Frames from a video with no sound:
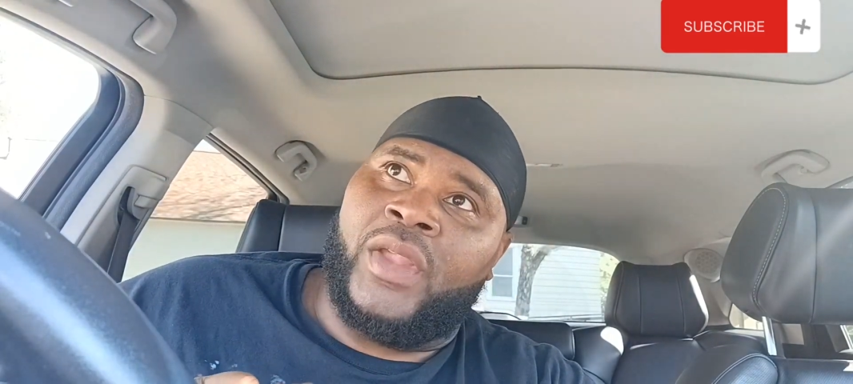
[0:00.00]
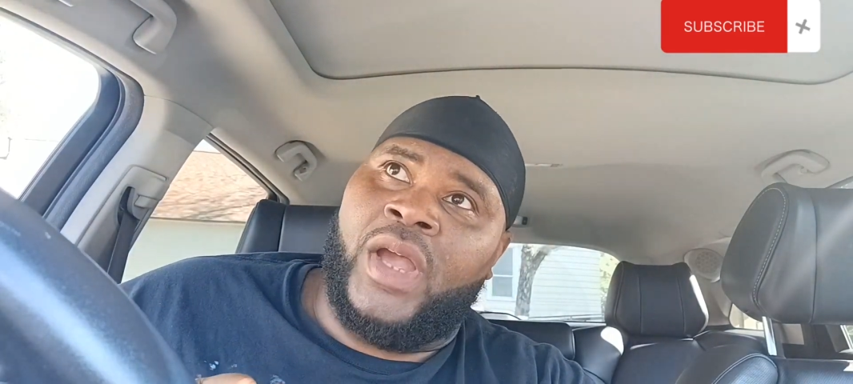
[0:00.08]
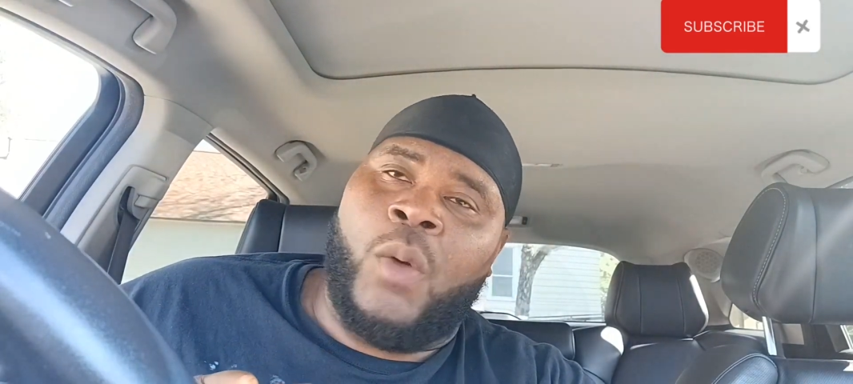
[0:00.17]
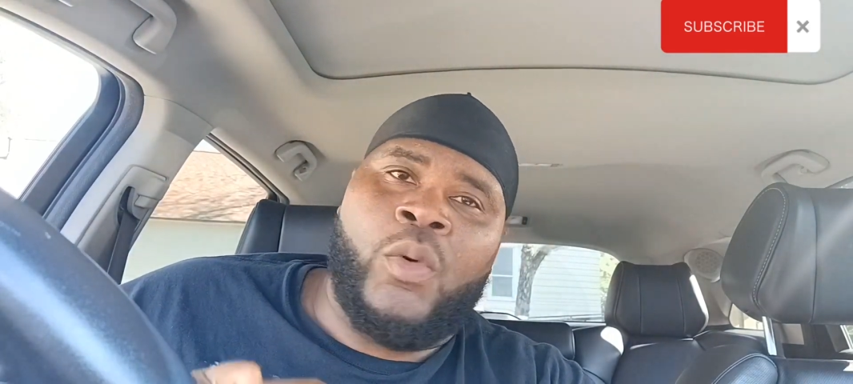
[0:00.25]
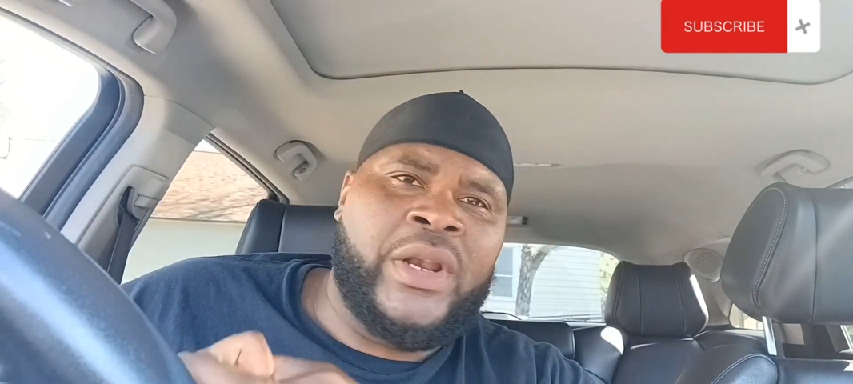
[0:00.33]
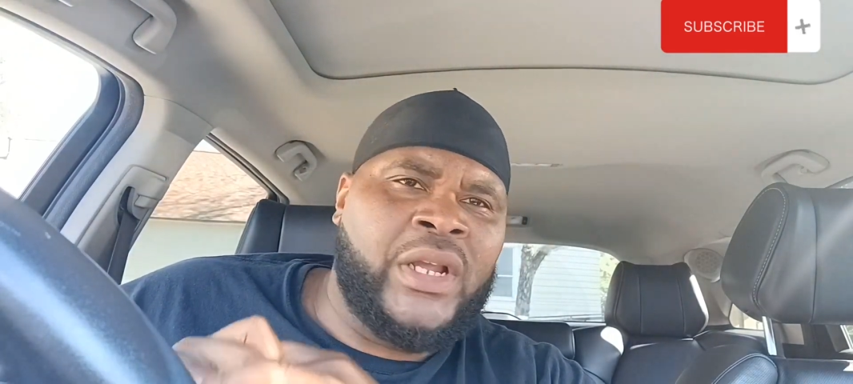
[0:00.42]

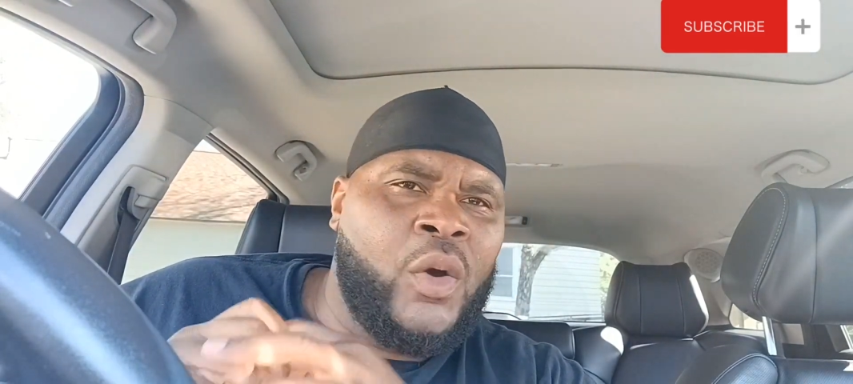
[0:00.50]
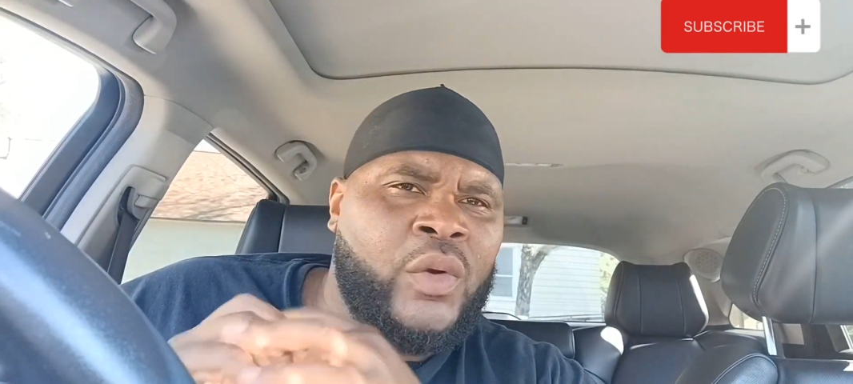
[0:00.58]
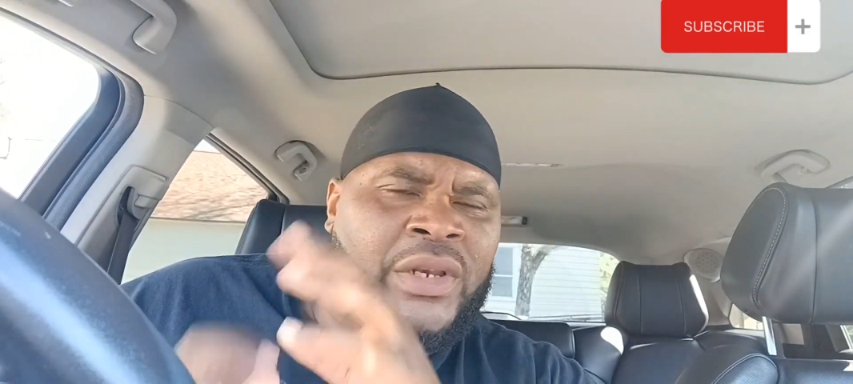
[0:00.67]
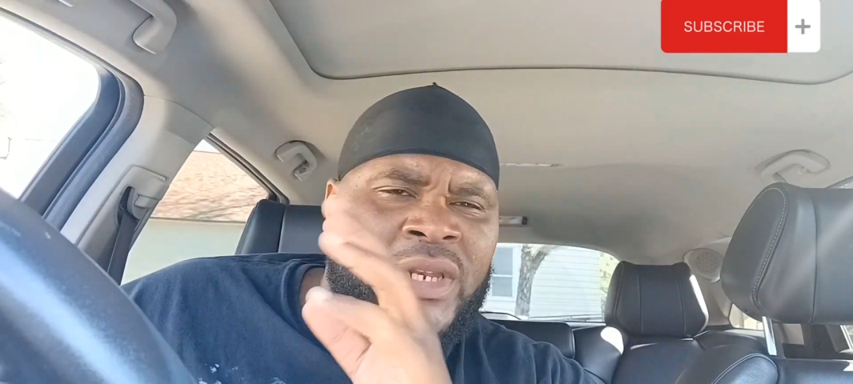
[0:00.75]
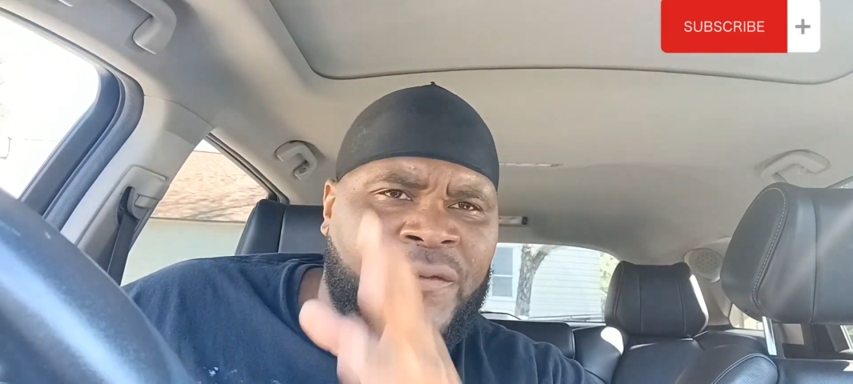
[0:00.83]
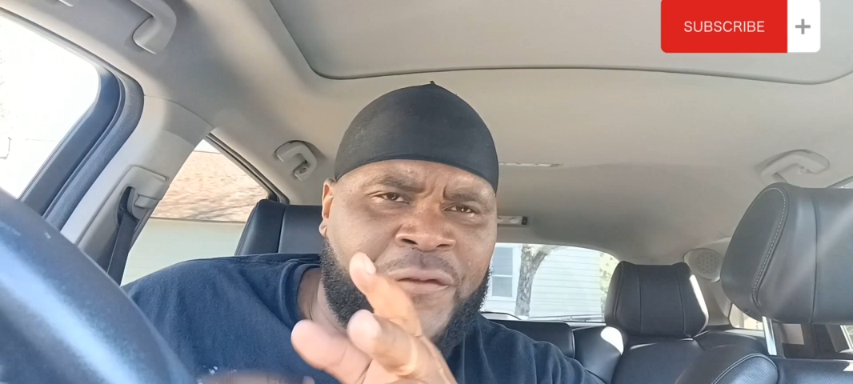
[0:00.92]
I want to go
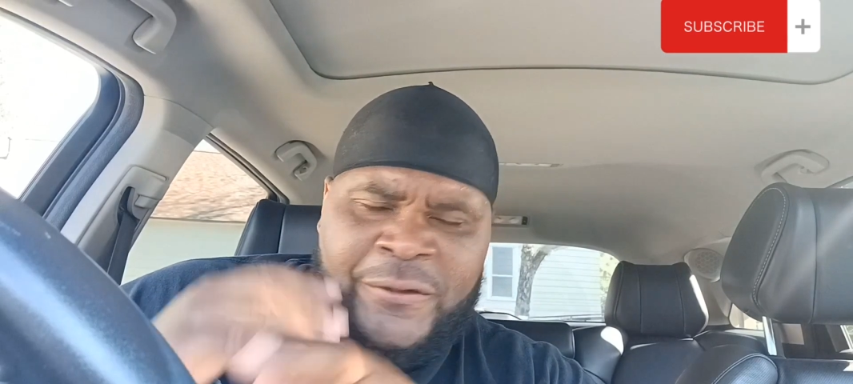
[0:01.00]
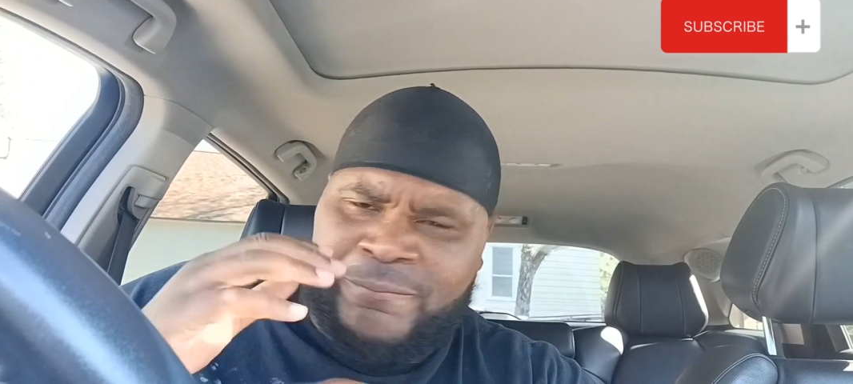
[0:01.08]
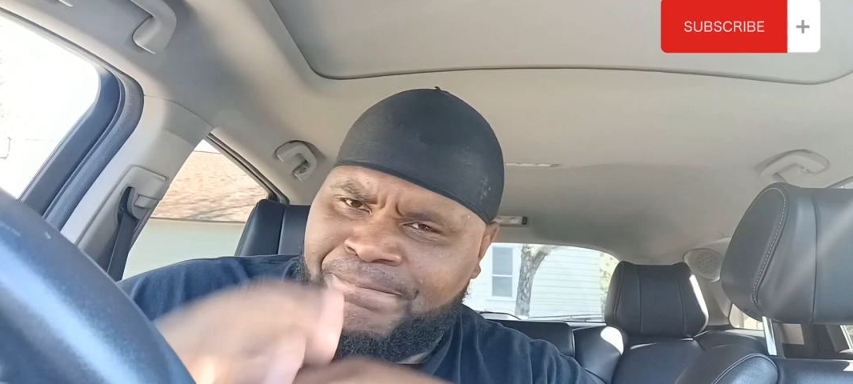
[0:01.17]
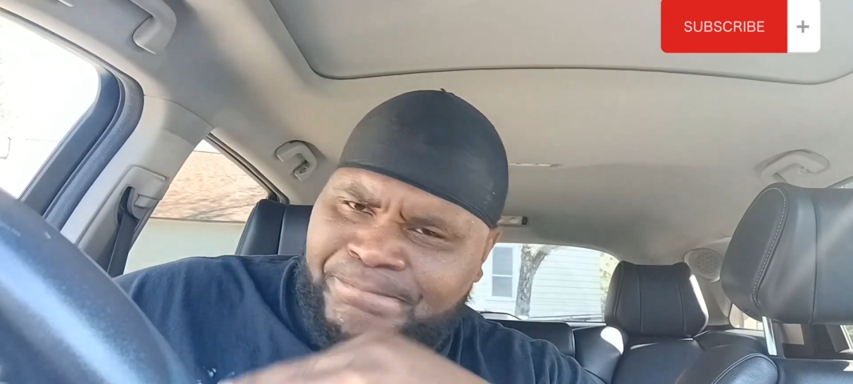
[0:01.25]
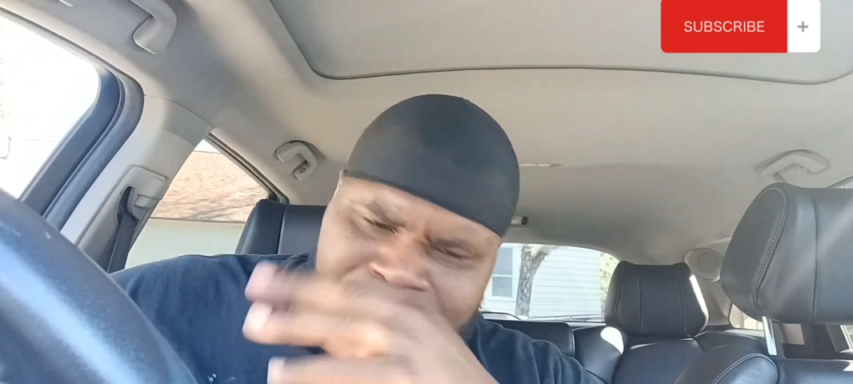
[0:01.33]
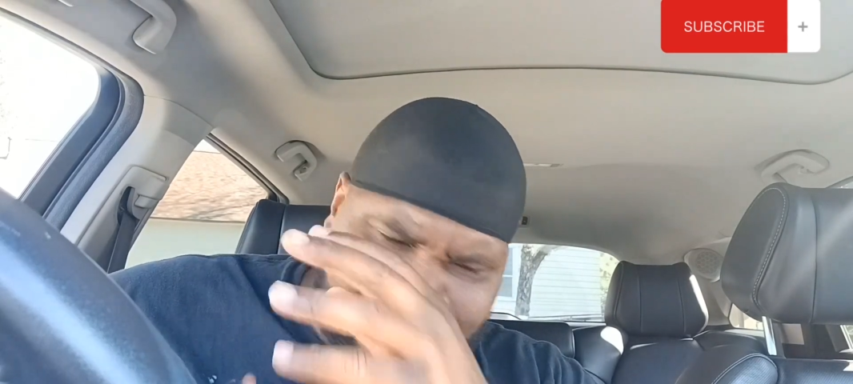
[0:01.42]
to different